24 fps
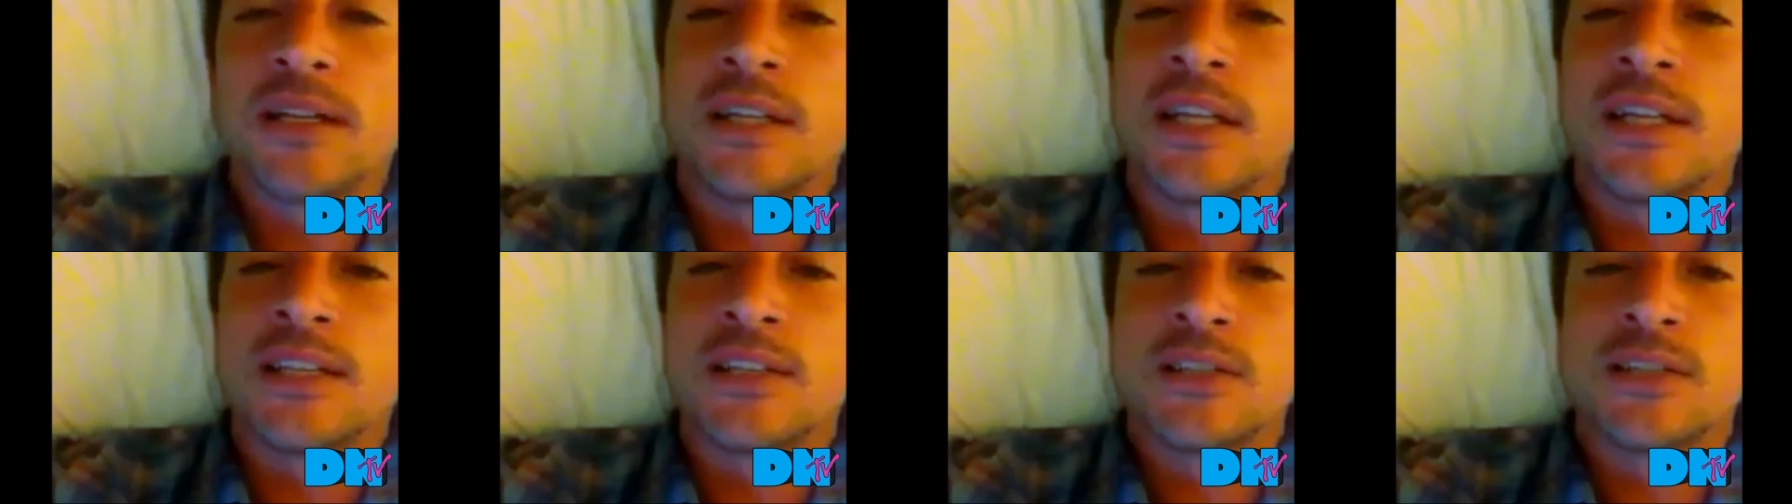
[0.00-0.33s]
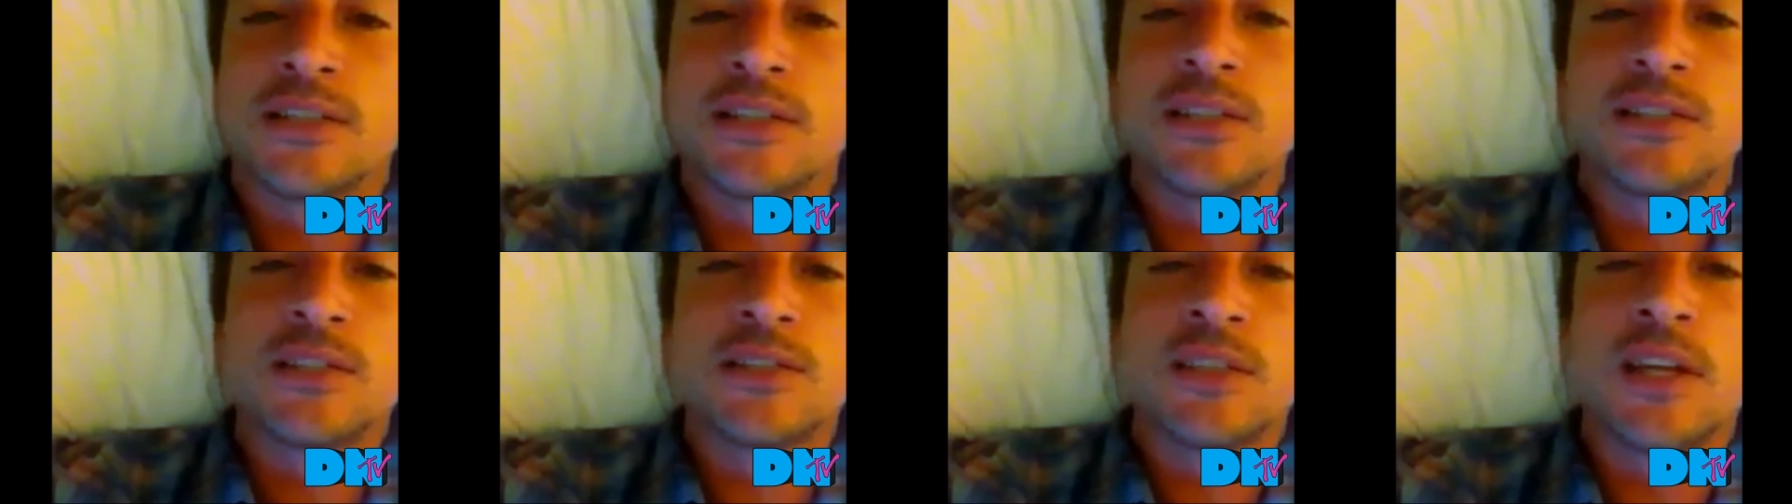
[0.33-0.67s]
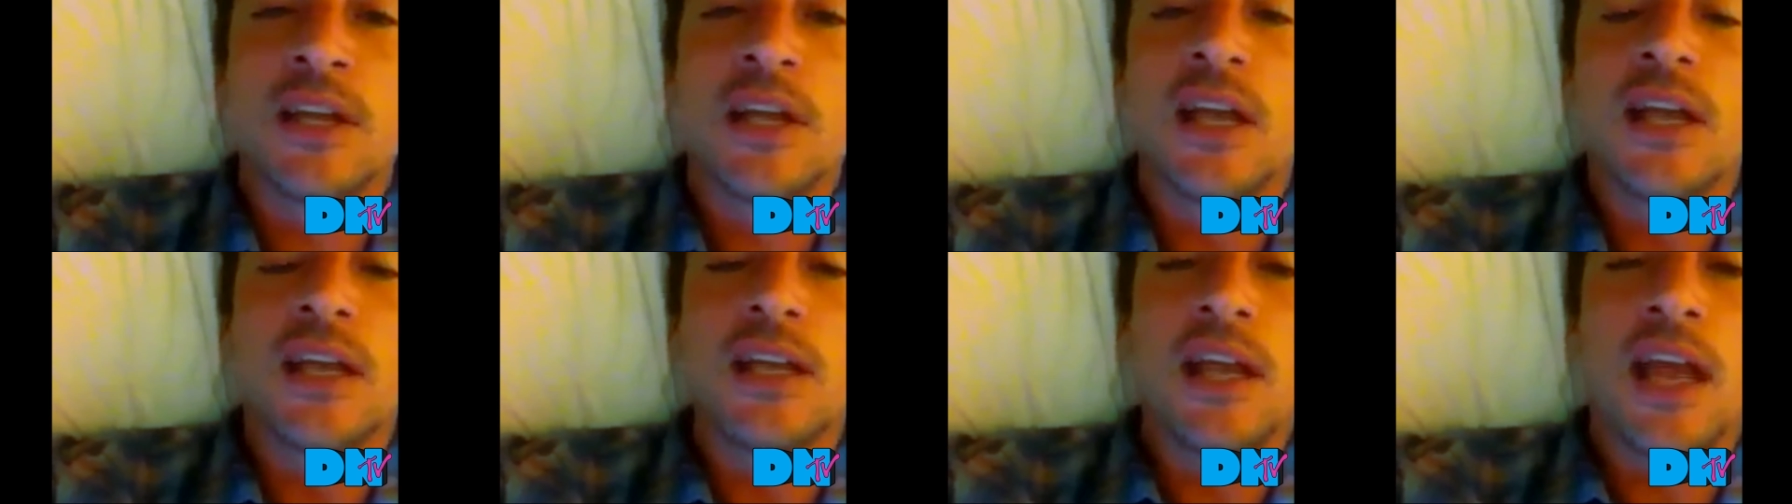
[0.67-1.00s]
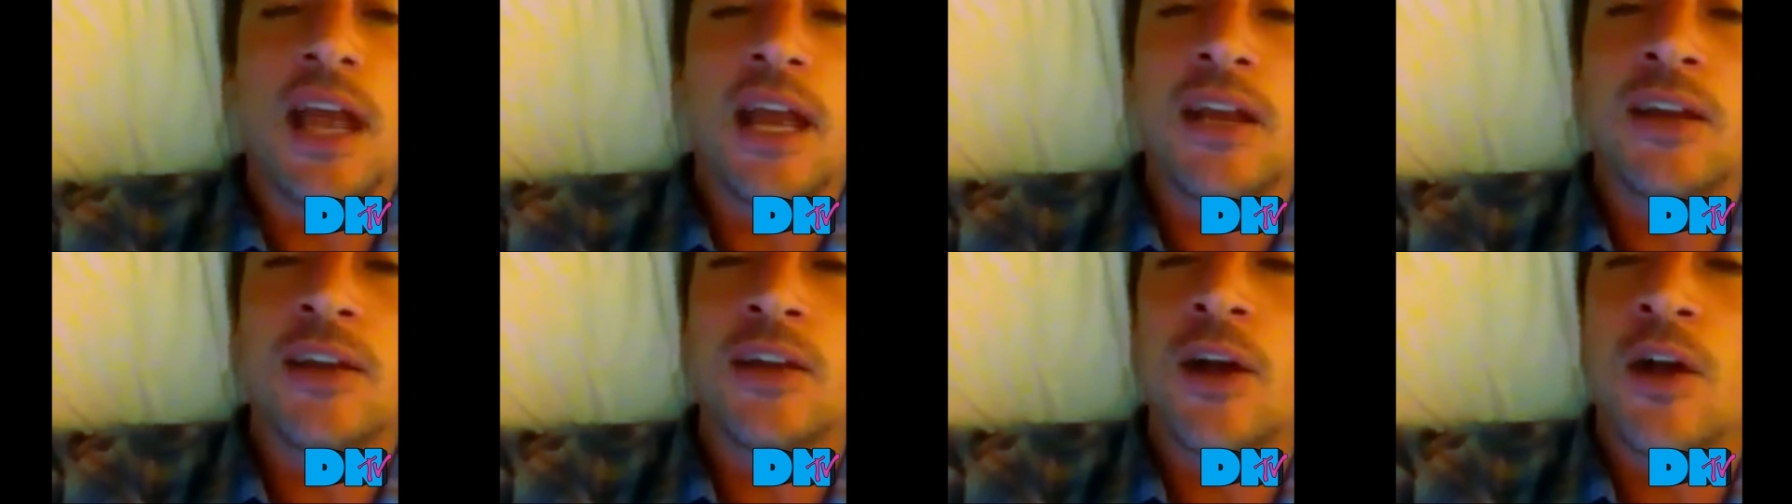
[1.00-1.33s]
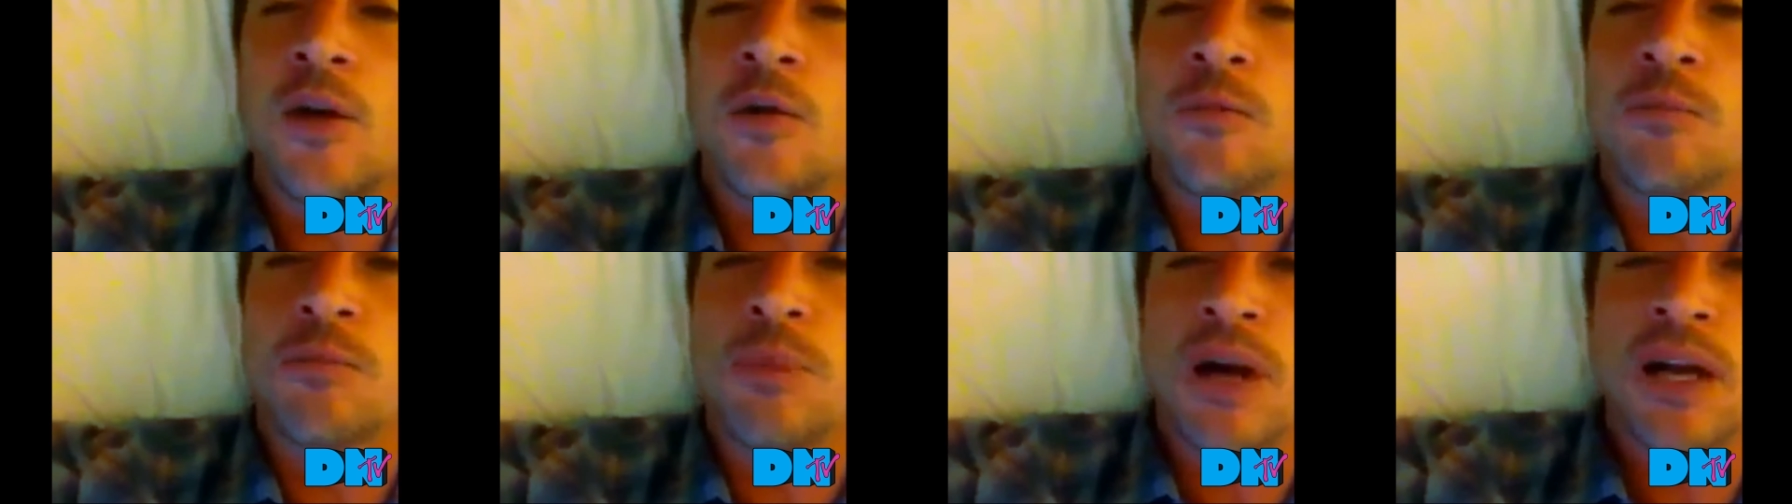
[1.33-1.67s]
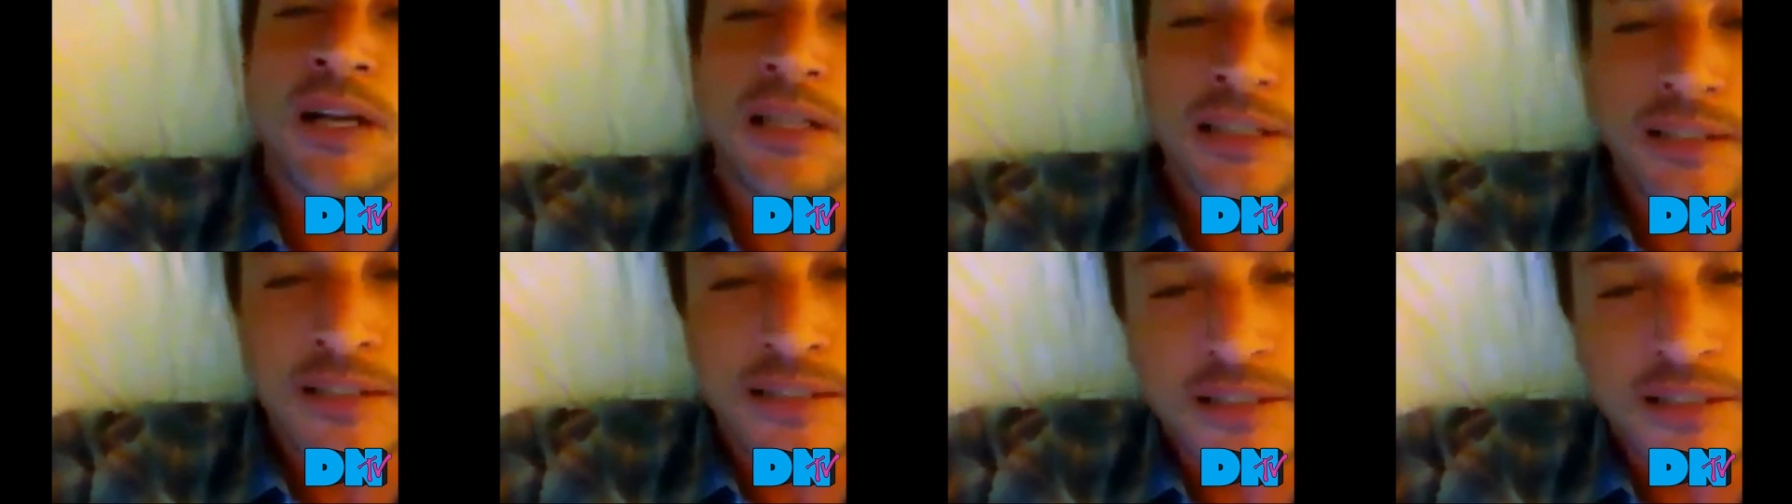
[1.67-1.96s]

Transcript: dishes. Can't nobody